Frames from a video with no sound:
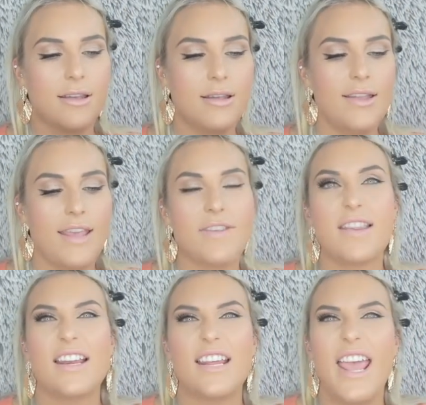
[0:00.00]
see if there's
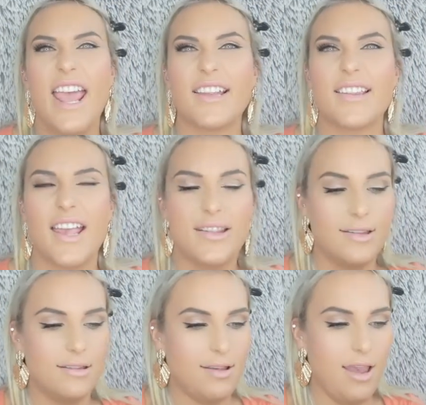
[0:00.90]
any
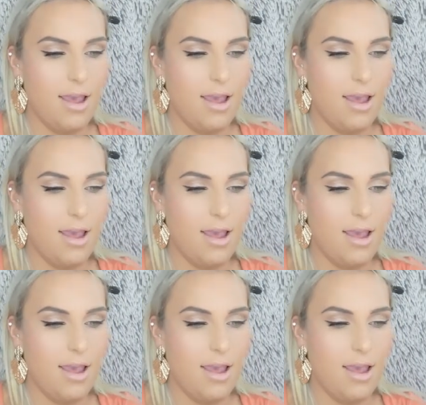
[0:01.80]
excess